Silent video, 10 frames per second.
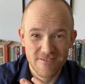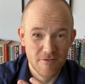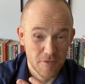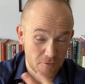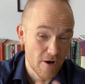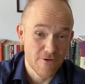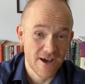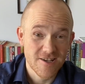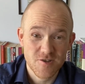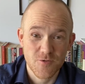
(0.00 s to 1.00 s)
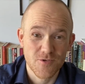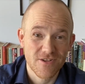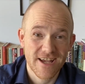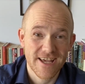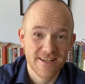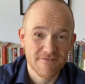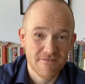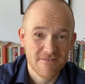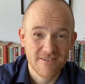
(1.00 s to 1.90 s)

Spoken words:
throughout high school. And,